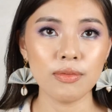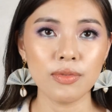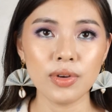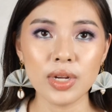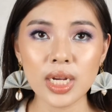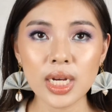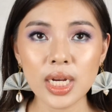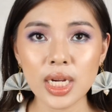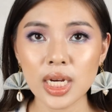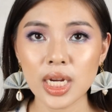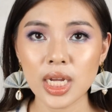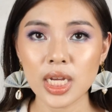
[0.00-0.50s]

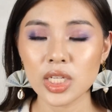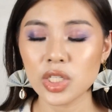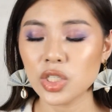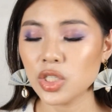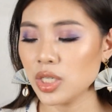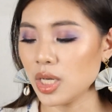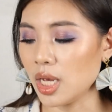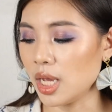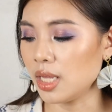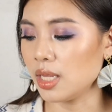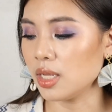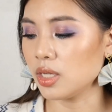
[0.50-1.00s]
Really nice
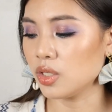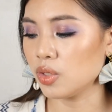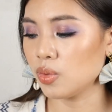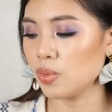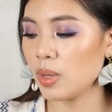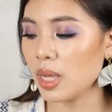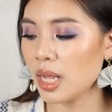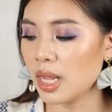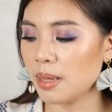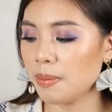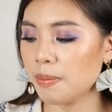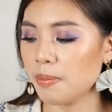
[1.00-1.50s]
shade as
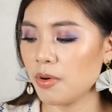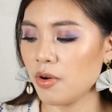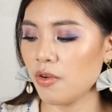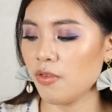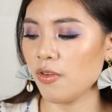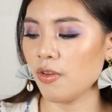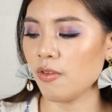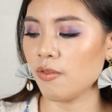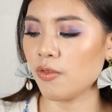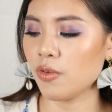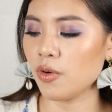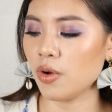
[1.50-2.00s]
well,
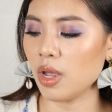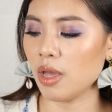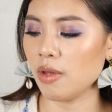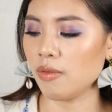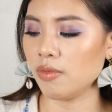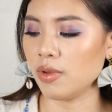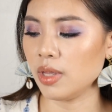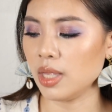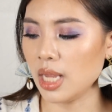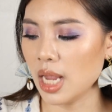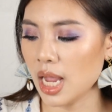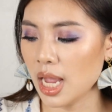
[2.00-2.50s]
perfect for
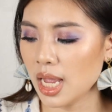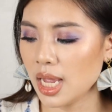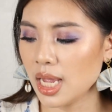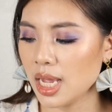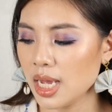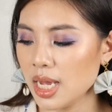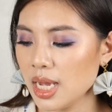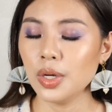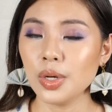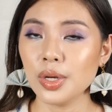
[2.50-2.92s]
everyday.